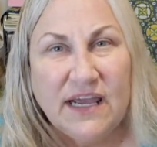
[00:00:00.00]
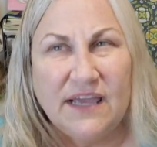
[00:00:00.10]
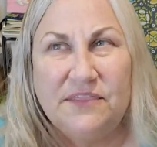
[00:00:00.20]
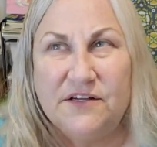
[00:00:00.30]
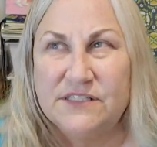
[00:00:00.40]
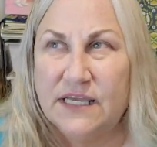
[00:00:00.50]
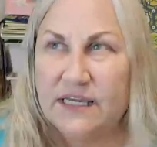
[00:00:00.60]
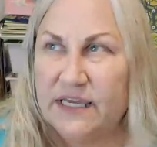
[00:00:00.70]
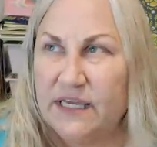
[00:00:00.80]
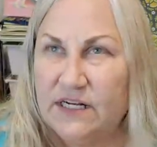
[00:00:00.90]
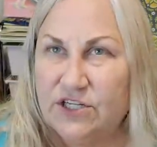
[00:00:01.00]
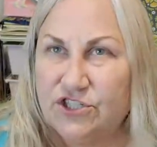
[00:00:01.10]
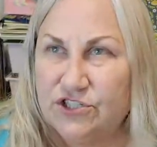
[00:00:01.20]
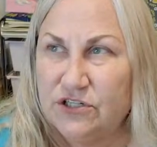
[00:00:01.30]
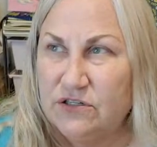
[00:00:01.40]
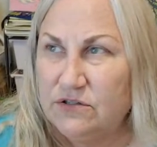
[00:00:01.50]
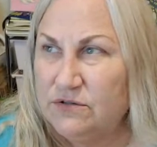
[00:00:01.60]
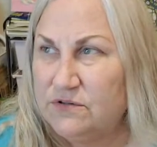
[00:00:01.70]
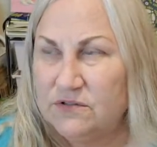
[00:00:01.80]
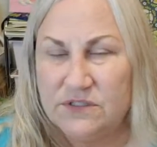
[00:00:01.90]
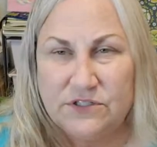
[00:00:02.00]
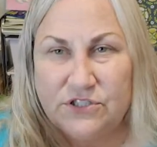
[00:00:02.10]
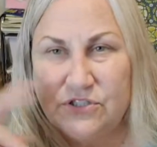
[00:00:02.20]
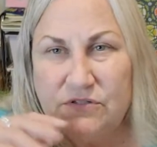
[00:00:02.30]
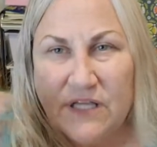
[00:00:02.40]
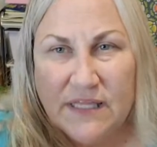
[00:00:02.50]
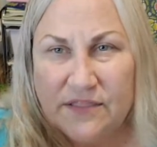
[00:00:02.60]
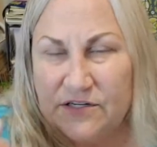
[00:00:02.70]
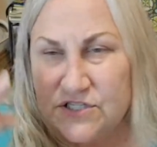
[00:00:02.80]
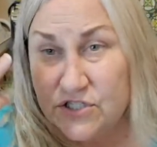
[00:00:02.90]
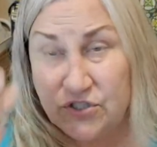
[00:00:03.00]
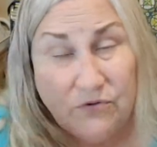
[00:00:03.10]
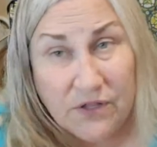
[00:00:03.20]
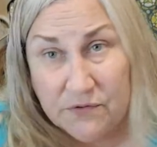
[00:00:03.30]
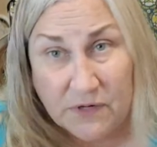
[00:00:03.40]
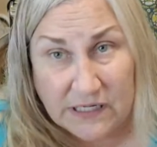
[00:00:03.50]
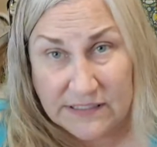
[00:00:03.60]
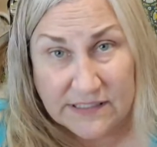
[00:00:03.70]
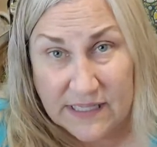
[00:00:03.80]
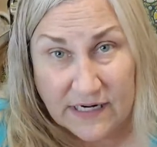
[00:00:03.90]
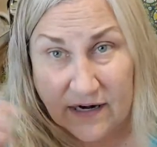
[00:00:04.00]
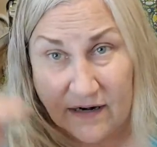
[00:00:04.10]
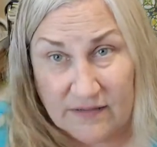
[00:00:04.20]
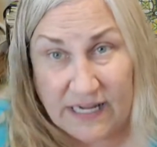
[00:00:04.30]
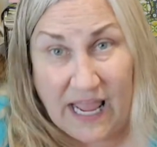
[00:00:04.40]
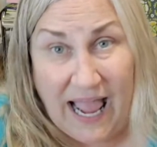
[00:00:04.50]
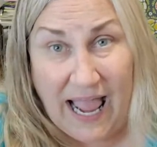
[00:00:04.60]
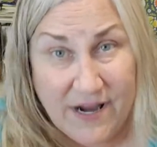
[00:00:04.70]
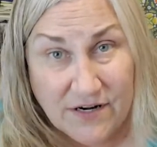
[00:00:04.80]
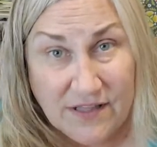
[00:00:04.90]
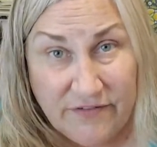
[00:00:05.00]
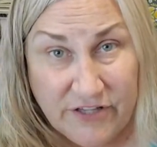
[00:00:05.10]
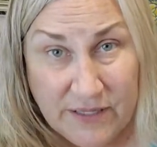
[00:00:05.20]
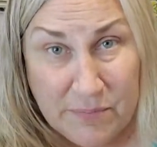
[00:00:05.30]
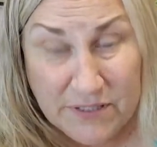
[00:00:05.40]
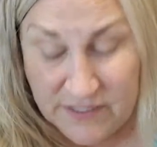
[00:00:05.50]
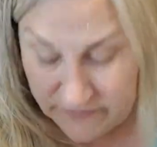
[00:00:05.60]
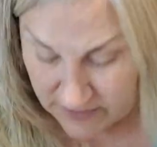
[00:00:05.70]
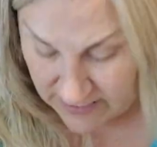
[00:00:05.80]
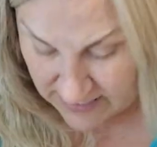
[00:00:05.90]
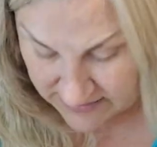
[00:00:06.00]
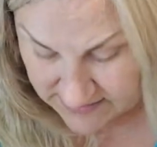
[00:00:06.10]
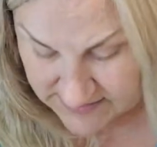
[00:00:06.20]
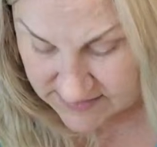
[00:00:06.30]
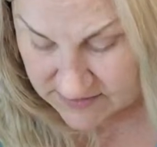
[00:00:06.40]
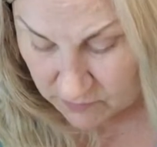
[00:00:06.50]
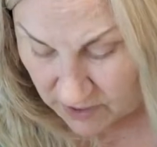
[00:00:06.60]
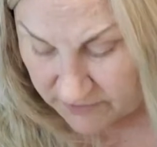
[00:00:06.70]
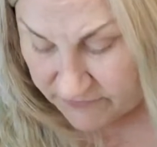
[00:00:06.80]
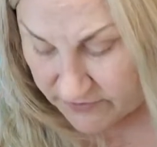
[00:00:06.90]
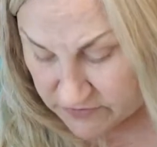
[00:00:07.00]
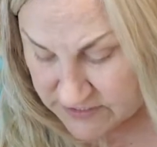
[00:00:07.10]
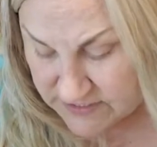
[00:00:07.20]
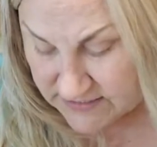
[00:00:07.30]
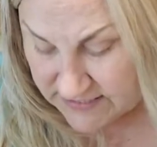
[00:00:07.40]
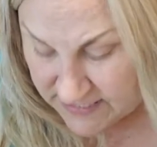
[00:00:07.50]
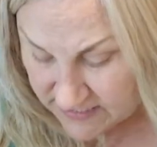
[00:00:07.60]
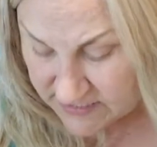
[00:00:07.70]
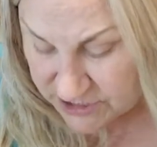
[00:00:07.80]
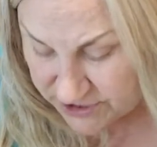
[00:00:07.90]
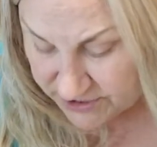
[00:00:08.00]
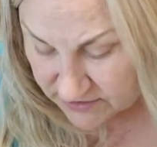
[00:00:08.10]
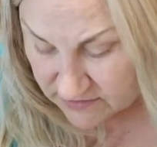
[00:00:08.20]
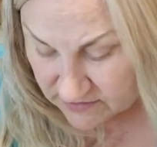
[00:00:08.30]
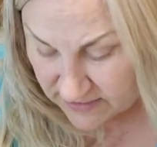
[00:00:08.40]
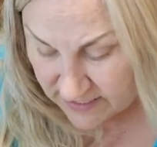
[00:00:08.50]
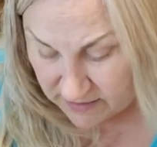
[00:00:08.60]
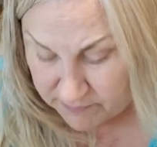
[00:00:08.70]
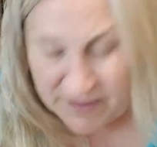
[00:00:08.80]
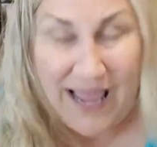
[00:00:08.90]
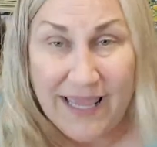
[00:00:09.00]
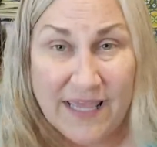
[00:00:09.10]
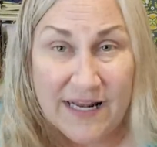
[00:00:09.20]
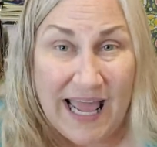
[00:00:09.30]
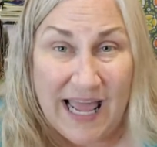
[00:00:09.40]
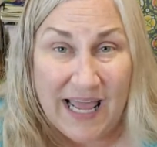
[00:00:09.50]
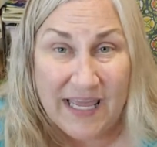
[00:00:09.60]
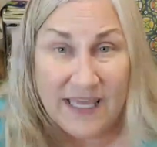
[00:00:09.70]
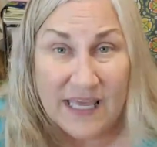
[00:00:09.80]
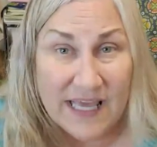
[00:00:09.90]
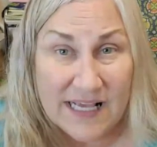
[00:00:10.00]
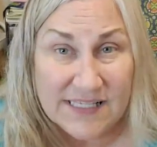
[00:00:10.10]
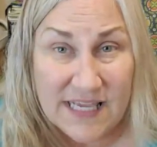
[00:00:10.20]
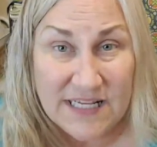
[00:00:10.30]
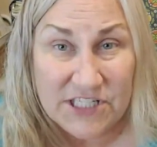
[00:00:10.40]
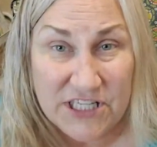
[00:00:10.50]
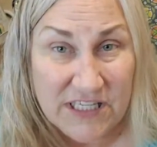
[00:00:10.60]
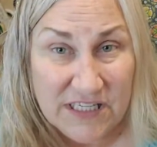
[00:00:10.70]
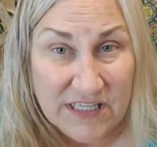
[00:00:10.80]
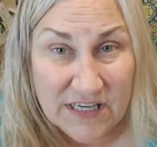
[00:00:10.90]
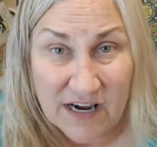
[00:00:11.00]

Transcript: and there's like an Inishinu. There's two like there's two other ones that are like a higher level, I believe. This is the Waterford Crystal Inisheer lamp. I N I S H E E